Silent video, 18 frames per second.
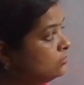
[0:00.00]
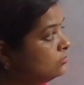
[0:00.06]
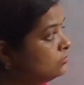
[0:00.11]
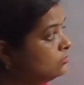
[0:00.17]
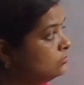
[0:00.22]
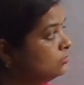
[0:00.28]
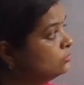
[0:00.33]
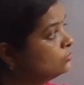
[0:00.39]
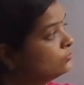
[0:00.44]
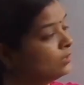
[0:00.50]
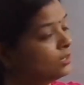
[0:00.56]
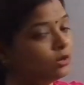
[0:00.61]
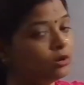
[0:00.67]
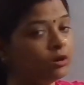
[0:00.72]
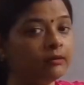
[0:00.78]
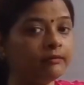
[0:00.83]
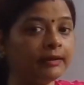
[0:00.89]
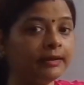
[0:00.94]
you will
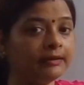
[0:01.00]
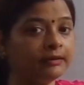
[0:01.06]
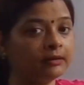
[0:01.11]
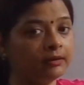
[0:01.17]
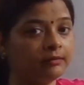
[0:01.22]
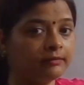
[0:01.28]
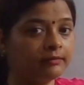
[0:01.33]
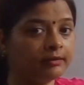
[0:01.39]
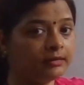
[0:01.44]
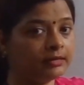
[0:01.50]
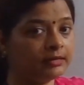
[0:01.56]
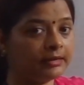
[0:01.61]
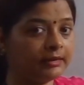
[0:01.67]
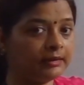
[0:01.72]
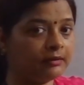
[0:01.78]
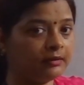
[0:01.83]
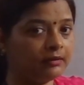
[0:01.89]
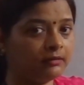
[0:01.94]
not write 100
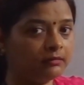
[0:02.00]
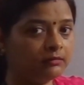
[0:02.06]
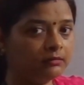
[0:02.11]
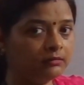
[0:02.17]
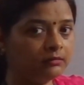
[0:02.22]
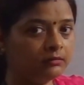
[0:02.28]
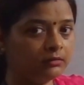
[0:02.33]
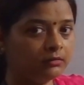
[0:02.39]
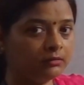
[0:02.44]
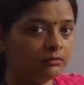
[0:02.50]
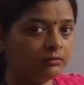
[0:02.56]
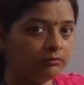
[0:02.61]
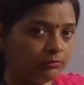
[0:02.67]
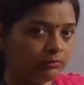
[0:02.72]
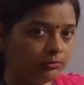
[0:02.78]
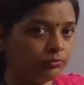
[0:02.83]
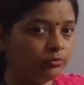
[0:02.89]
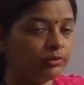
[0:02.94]
directly.
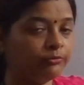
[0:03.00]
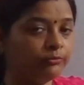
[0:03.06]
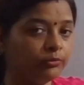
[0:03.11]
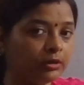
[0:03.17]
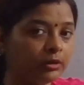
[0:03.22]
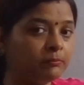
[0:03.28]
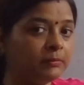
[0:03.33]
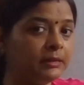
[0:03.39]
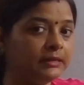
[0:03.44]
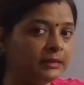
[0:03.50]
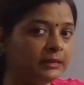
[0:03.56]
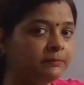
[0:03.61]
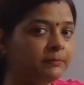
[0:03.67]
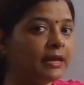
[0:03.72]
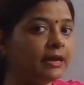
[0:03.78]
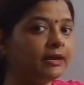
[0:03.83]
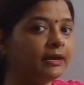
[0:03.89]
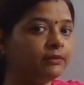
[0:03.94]
If you are
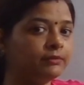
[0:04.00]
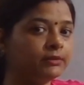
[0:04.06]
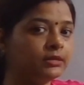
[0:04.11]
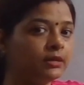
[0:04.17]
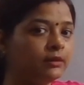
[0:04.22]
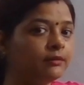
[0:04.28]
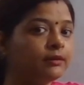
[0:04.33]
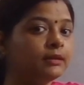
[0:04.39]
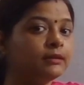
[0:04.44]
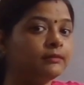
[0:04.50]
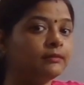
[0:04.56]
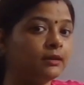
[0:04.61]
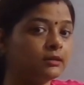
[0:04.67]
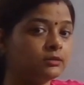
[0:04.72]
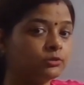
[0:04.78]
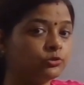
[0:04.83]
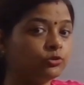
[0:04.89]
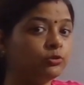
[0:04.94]
multiplying it with 100, there
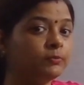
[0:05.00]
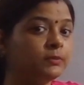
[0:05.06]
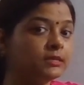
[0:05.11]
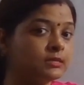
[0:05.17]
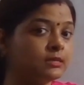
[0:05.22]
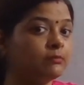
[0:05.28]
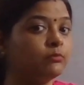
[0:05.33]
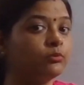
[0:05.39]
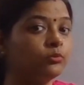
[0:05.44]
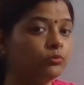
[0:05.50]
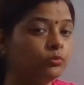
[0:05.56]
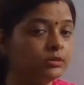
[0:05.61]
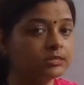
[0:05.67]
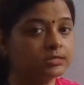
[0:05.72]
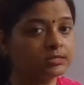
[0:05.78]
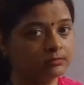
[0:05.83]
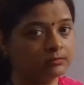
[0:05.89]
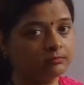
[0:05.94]
should be some
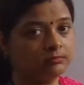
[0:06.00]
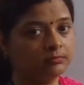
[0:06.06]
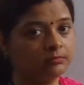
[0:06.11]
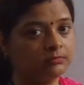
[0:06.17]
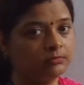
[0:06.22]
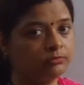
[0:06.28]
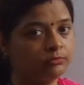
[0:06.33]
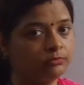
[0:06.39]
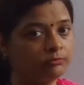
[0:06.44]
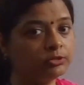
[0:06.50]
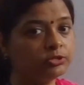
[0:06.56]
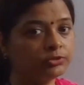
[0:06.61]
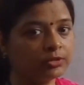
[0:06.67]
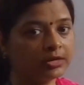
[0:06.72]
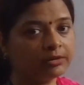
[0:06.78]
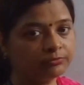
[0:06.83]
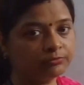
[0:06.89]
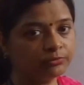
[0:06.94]
rules which you
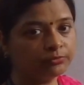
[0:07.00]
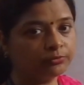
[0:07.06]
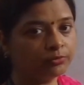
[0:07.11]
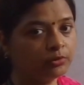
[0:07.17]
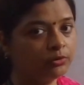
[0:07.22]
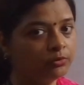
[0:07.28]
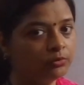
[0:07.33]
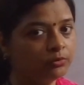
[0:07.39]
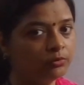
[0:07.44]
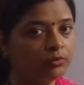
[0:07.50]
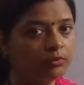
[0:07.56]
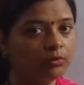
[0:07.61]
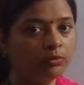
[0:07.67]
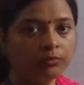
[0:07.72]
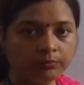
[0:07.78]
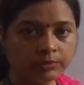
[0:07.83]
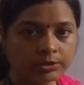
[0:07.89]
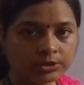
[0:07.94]
have to follow.
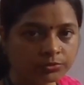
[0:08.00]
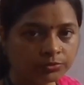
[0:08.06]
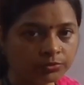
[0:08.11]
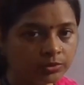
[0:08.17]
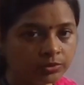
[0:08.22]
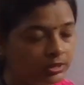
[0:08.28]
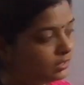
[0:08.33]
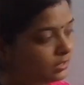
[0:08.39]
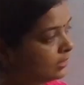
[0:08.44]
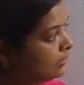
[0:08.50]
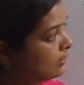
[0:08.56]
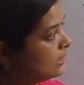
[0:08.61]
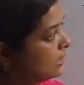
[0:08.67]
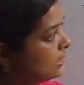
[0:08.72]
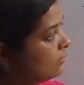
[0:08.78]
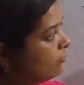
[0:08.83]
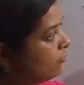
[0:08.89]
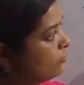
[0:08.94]
Which rule?
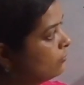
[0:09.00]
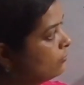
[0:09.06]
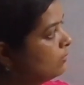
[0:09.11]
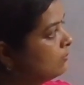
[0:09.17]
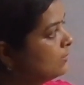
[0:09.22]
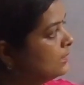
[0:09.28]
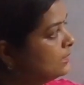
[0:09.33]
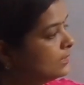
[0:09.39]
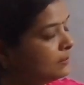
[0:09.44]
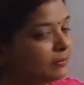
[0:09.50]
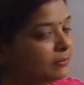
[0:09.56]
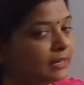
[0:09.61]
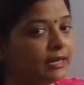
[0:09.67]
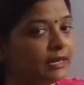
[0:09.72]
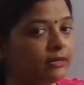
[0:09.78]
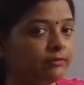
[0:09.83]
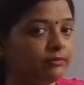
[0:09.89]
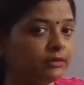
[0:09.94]
That if you will multiply
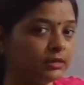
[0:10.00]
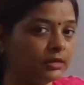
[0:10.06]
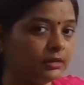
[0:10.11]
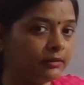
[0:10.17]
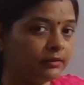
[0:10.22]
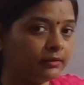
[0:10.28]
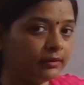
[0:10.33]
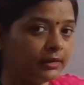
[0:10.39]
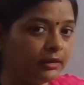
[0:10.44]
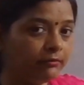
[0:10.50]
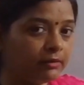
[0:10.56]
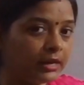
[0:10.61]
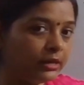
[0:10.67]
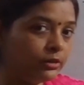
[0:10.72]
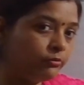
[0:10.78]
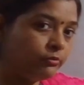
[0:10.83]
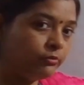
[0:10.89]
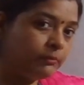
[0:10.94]
it with 100, why
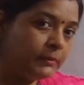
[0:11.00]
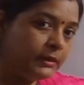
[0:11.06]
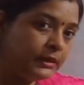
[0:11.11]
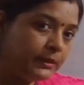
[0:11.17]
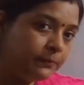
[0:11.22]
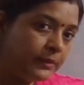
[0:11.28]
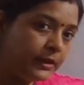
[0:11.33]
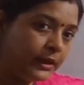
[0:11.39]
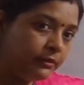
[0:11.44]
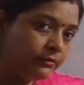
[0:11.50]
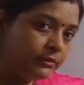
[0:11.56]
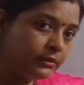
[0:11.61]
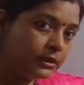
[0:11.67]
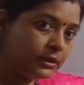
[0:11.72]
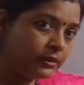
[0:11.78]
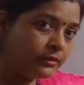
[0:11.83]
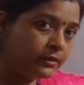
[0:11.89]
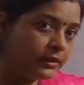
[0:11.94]
you will multiply it with
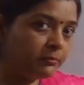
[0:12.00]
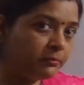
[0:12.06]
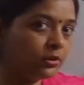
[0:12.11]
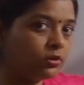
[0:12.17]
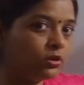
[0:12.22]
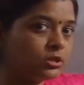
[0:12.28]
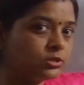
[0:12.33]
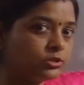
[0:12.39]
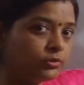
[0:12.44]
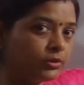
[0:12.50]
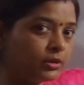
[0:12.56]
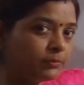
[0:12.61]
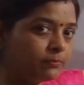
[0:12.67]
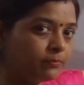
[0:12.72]
100? Because you are